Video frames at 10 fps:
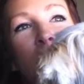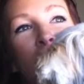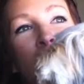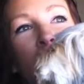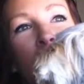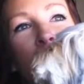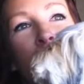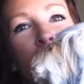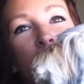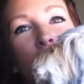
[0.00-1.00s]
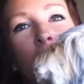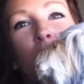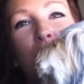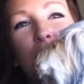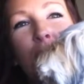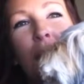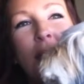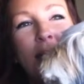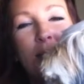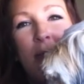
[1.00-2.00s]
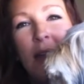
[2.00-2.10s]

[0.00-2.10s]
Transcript: and which surprised me.